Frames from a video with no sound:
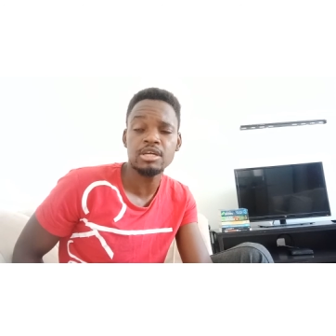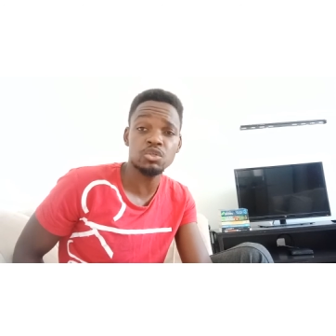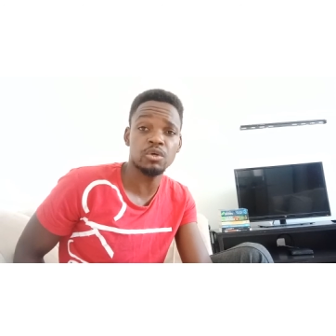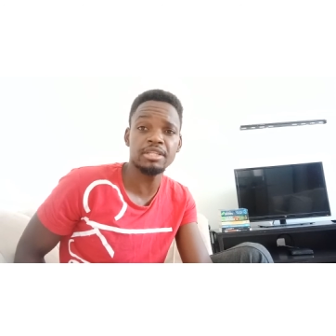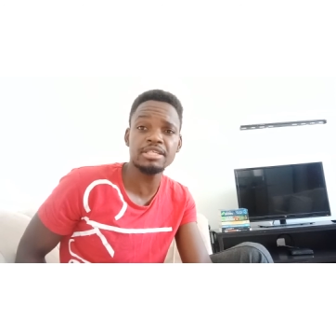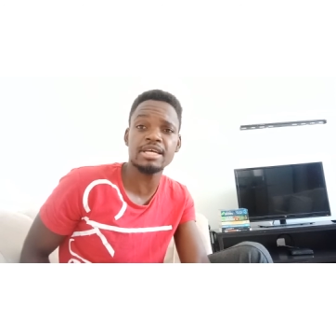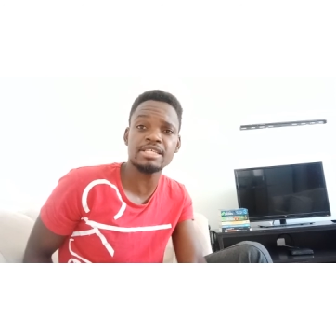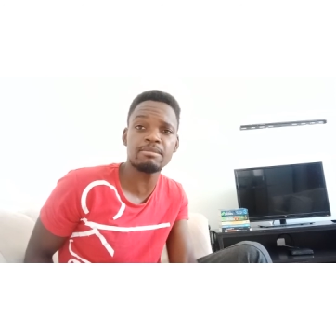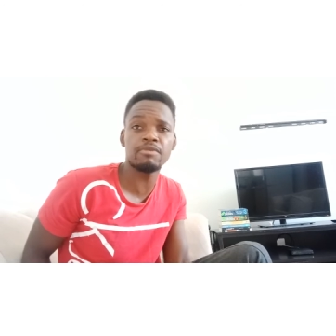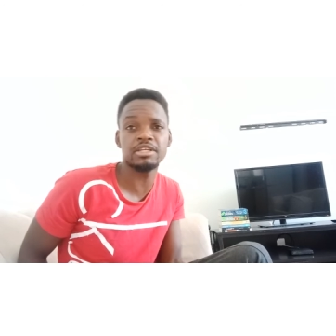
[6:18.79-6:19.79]
So these are
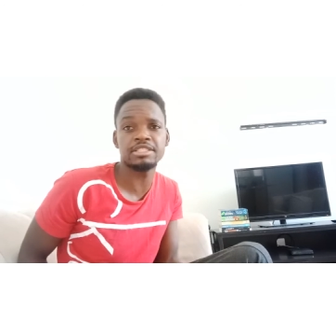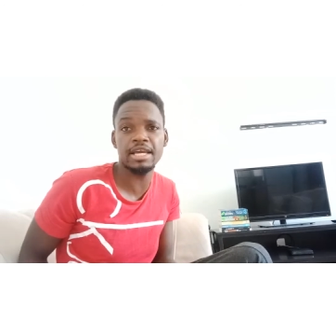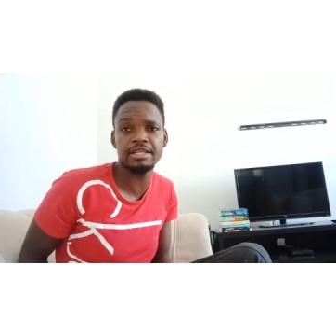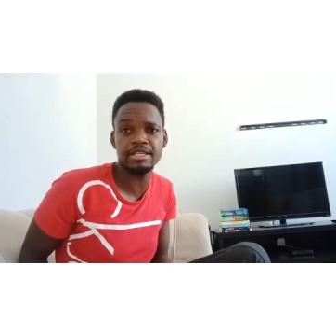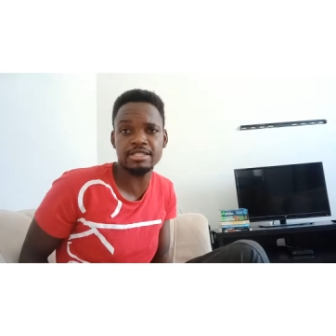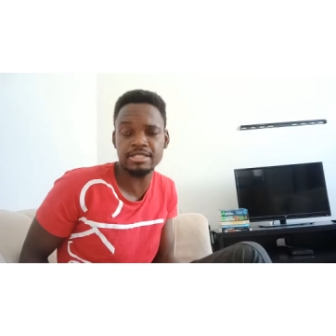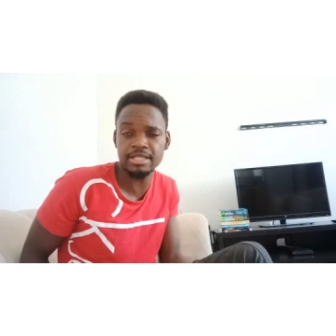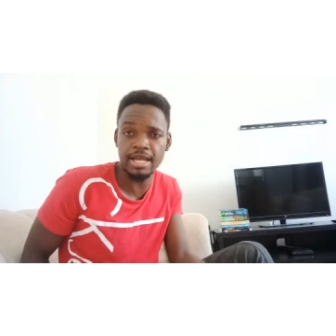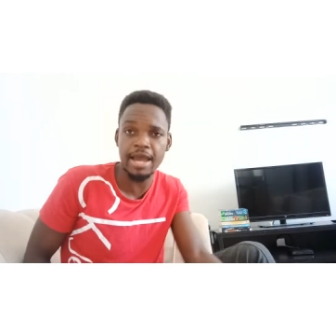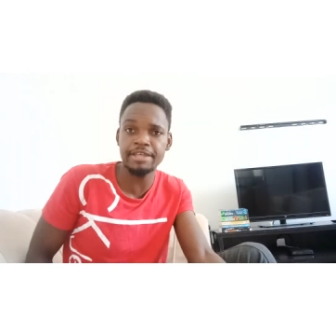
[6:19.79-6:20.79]
some of the techniques,
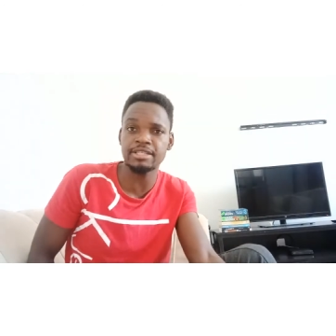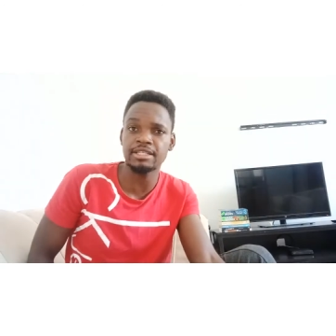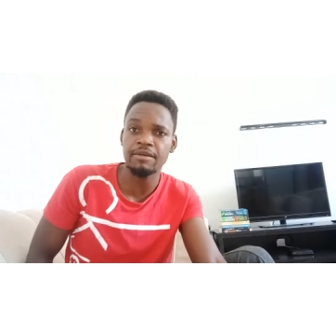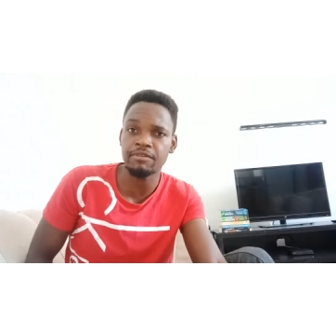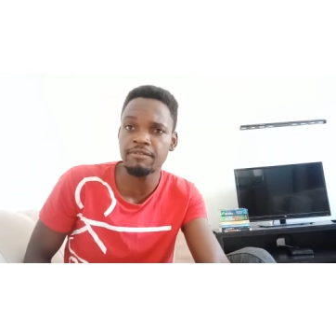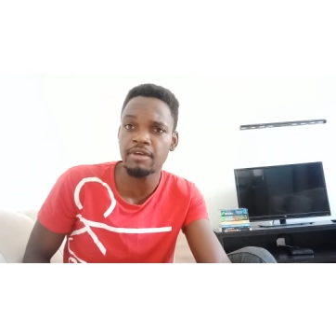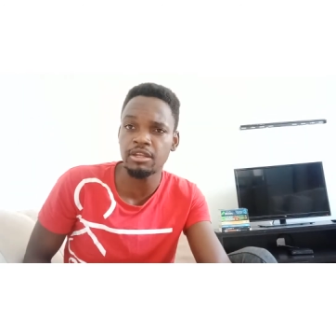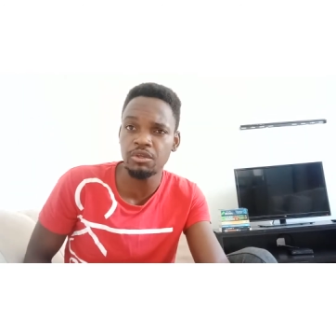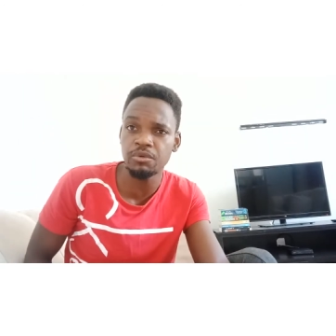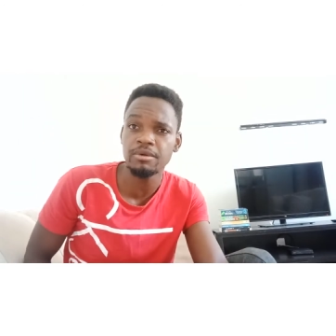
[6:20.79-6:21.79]
guys, that I've given
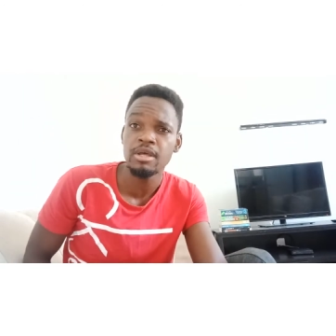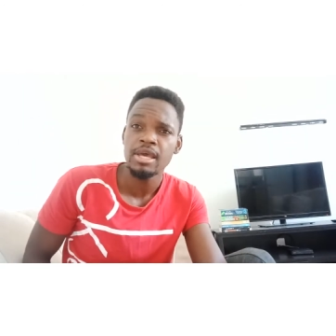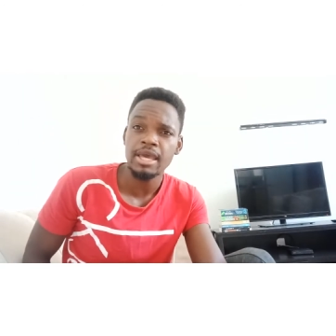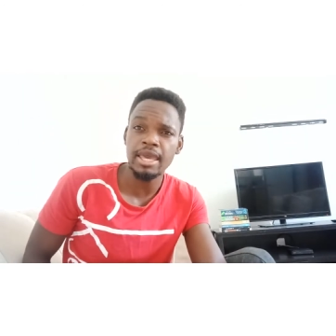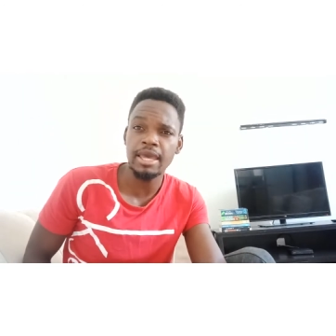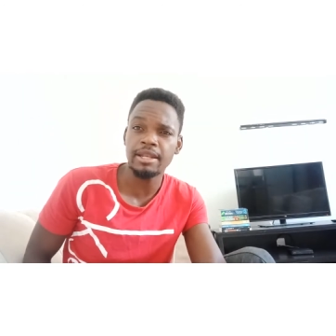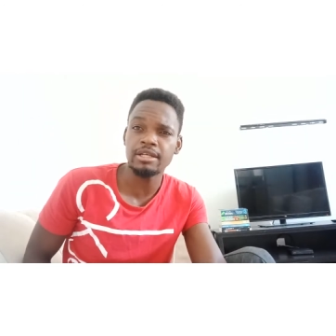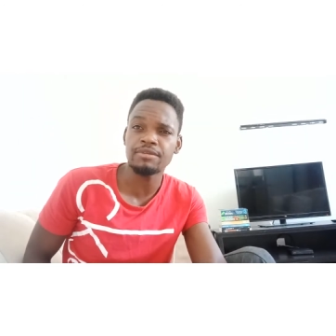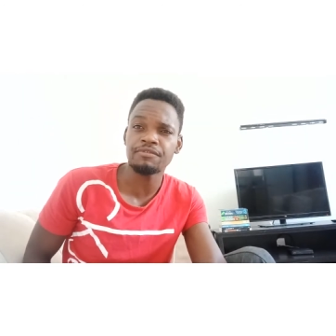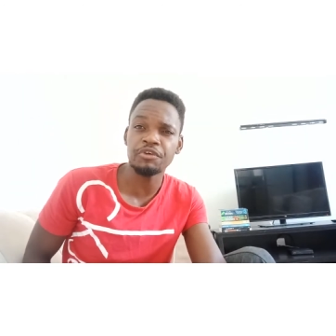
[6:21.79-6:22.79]
you,
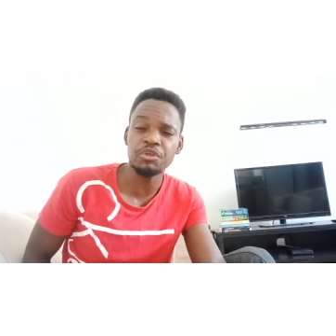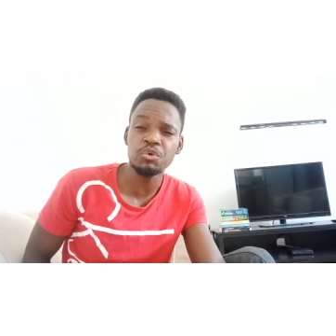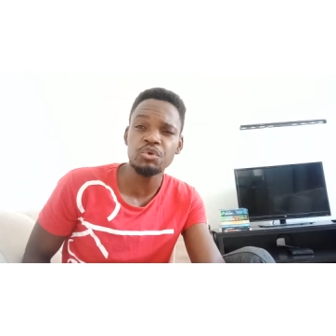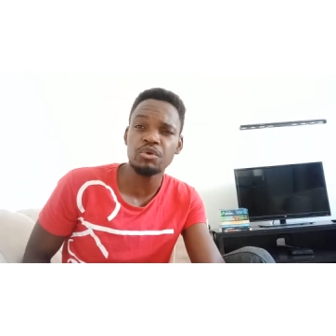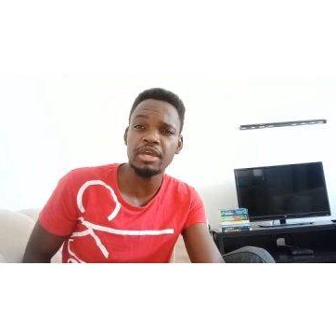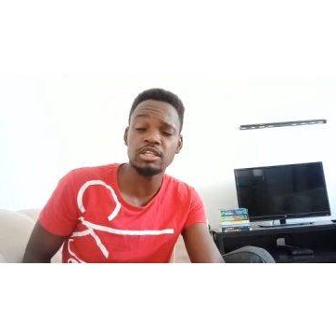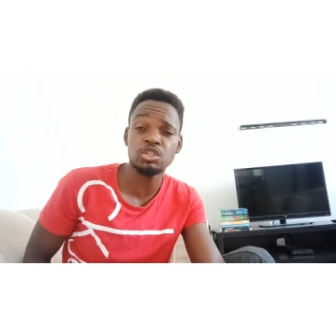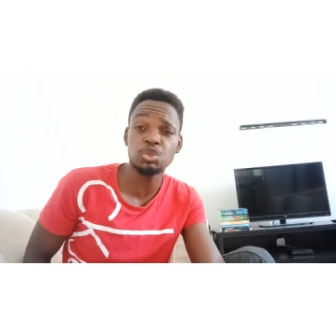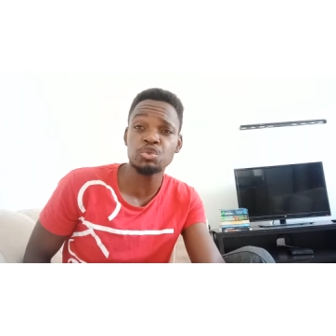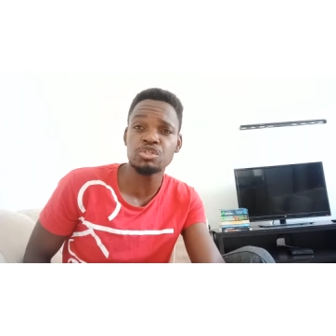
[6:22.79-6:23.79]
and for you, you can
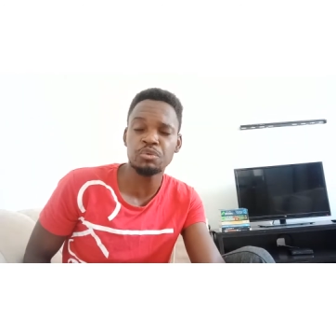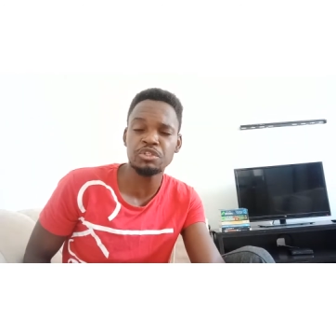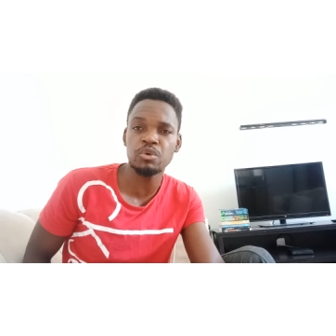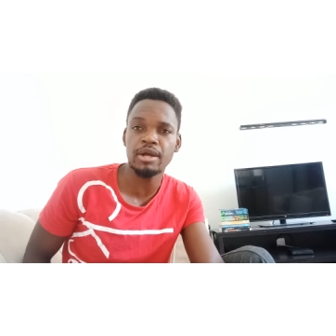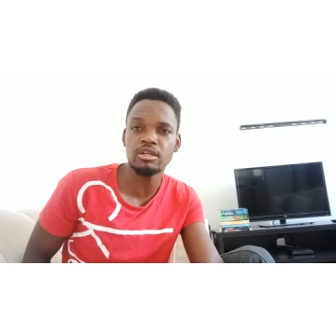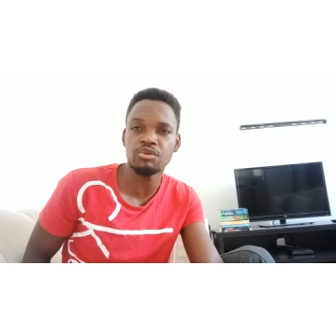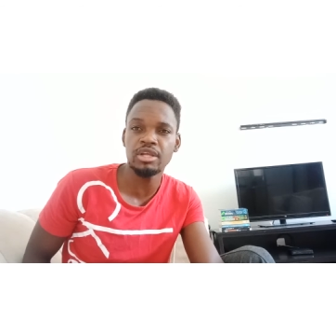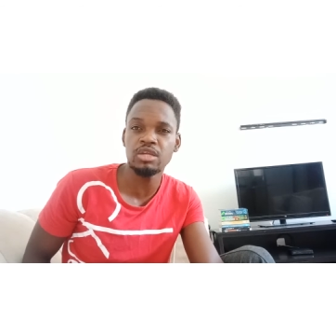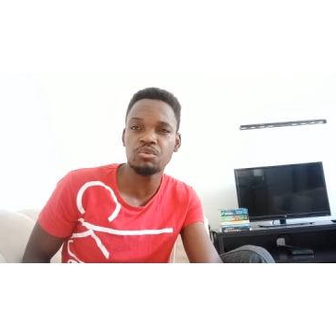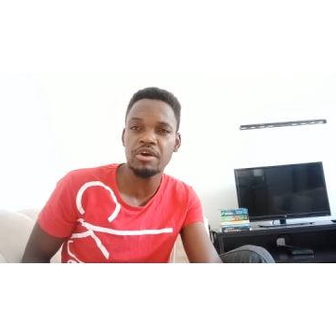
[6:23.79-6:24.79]
choose which one
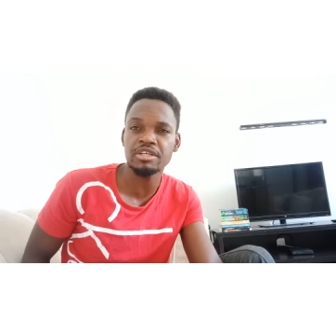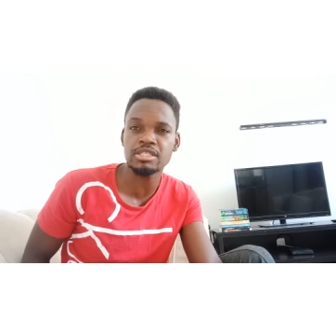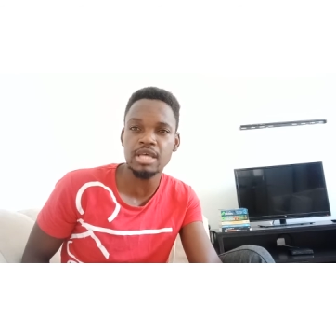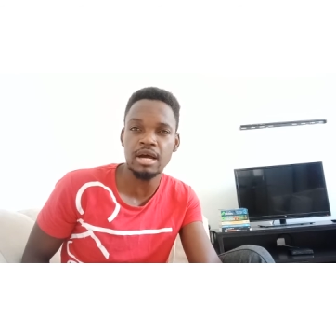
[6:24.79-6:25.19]
really works